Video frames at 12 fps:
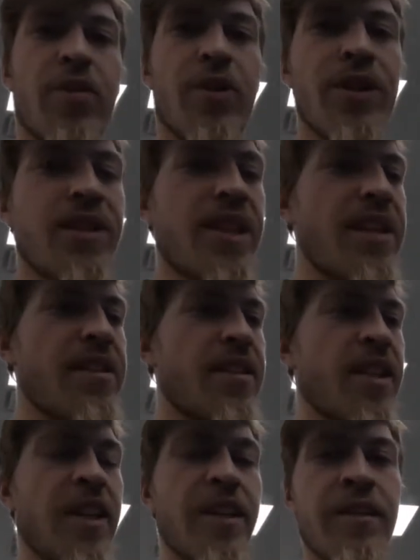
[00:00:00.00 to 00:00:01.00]
Once that's
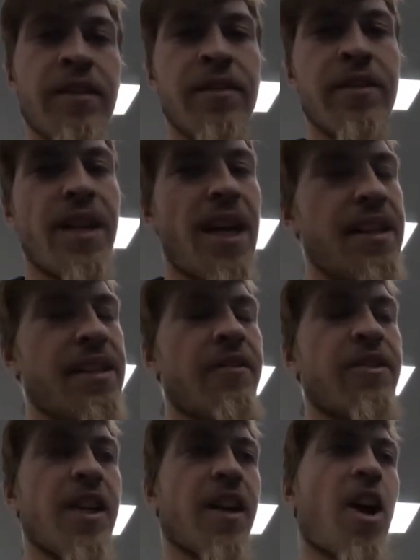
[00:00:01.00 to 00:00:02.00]
done, as
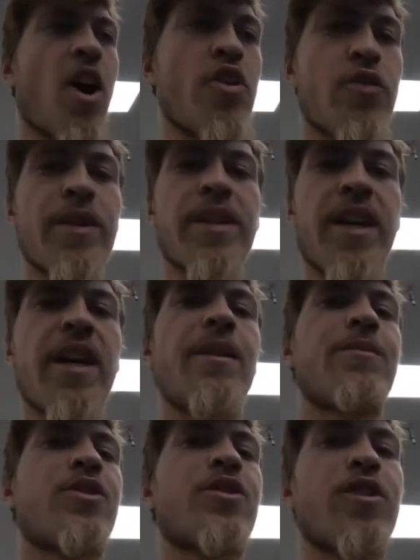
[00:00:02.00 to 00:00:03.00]
I've said 100
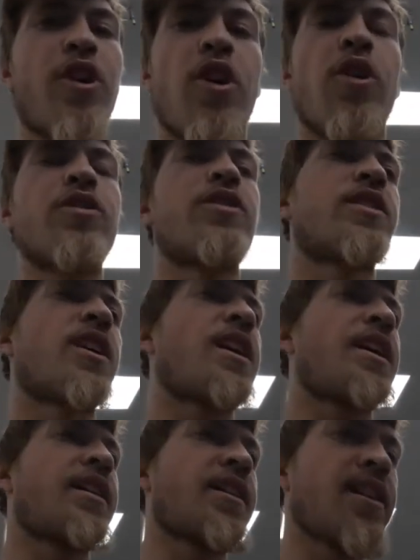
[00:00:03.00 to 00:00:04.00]
times, cold
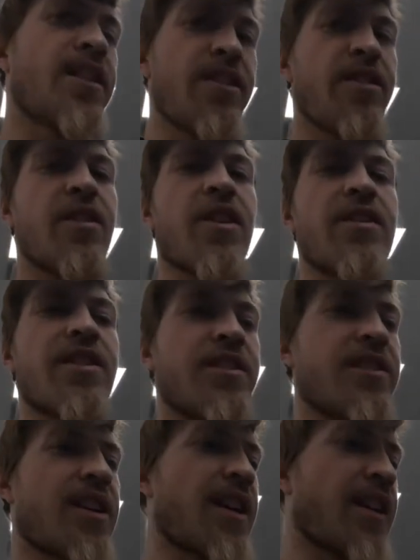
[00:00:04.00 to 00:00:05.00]
side, start
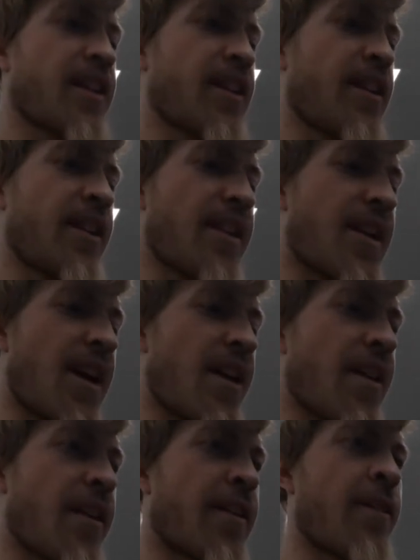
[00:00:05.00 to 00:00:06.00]
this thing, get it out
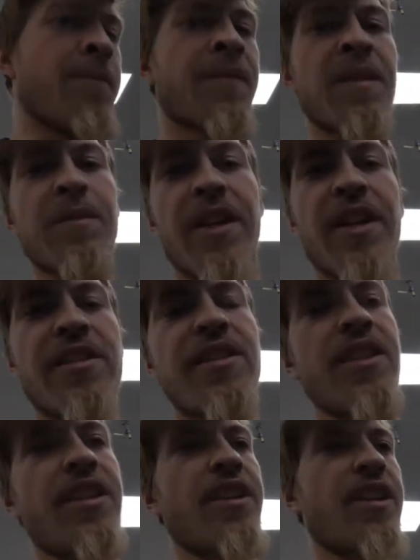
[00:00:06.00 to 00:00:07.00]
of here. But there's
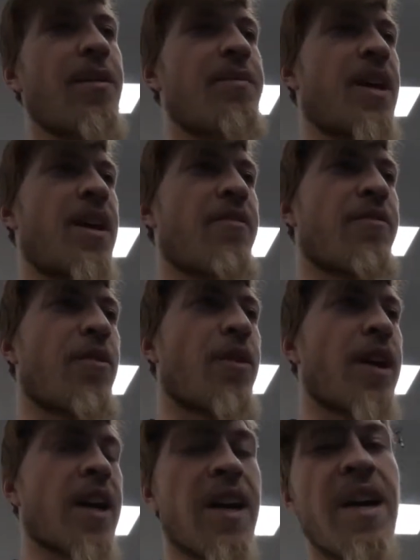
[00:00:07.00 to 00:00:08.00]
the little update for
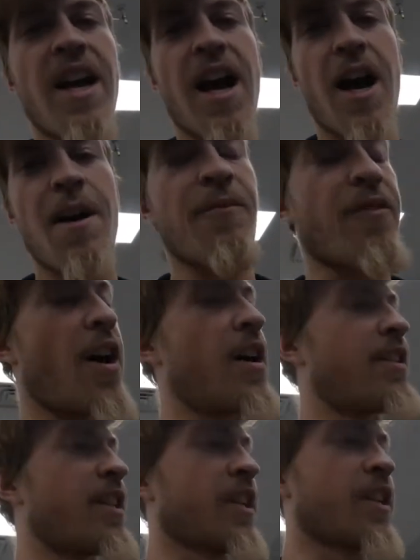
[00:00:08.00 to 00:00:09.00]
you. I'm
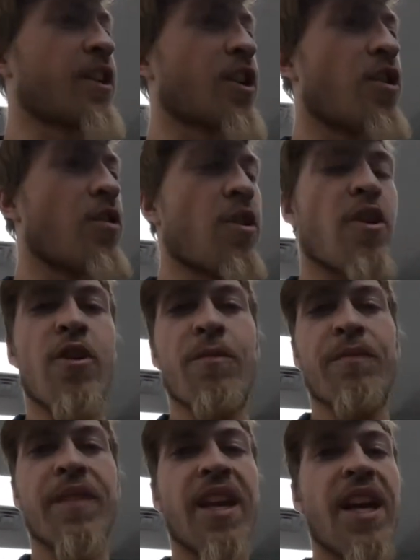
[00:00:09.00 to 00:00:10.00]
finally gonna go
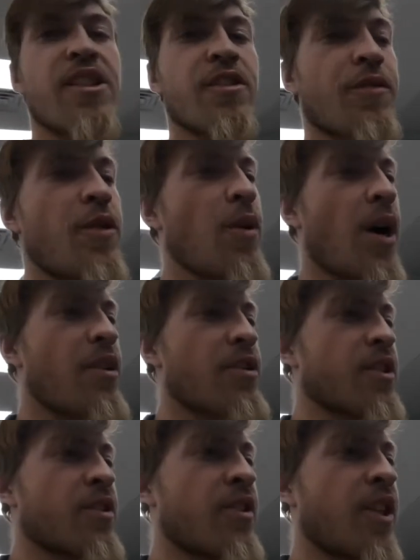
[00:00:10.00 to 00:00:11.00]
home, catch a few
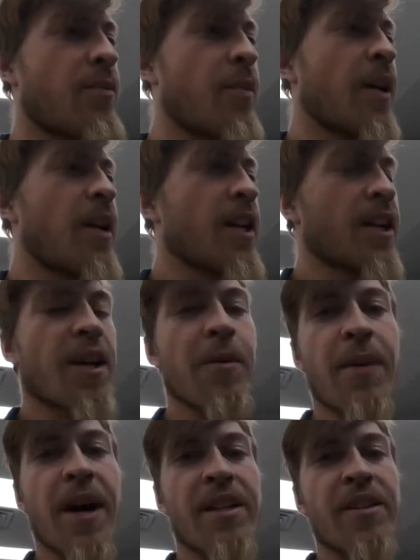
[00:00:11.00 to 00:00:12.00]
hours of sleep,
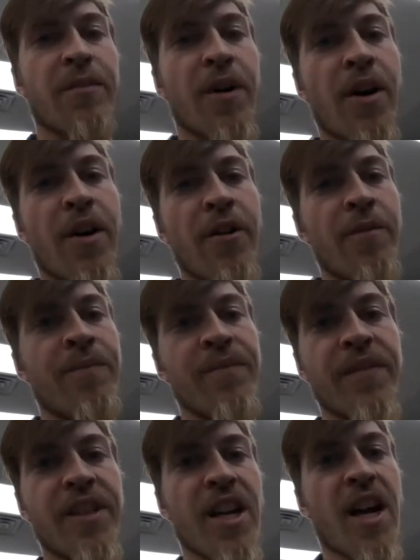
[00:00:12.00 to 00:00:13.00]
come back tomorrow,
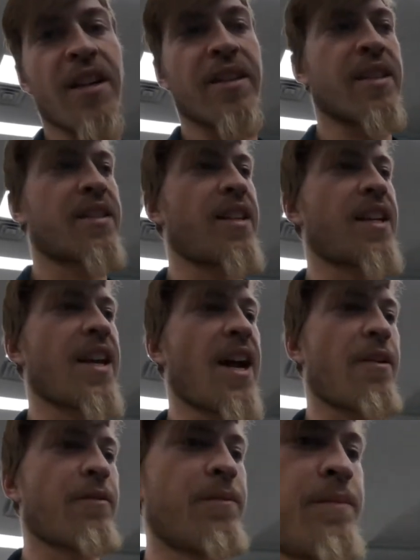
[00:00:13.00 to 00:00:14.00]
knock this thing out.